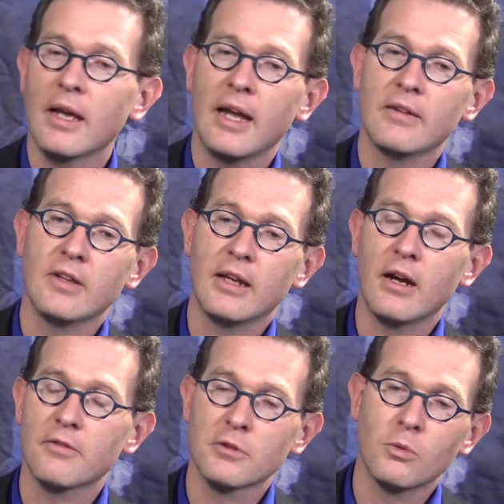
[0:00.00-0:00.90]
and then
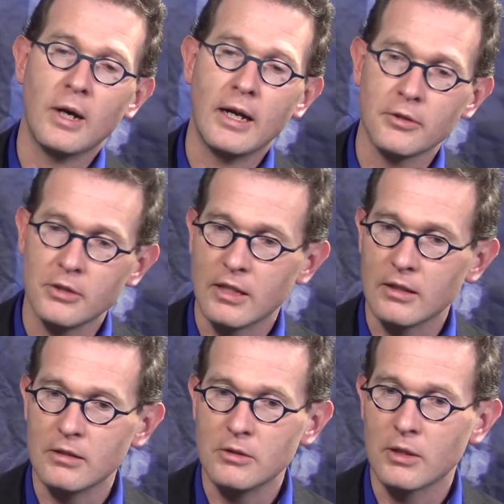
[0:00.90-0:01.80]
after a while you
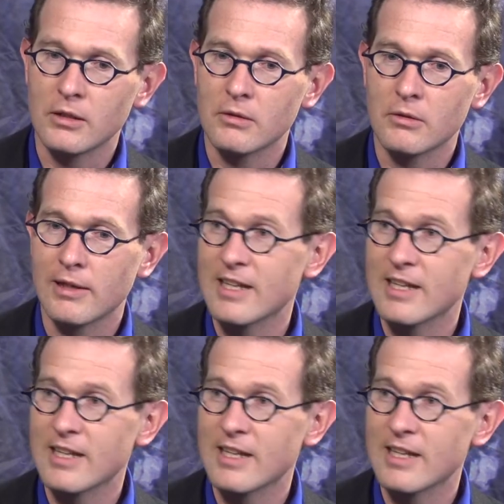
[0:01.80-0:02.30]
can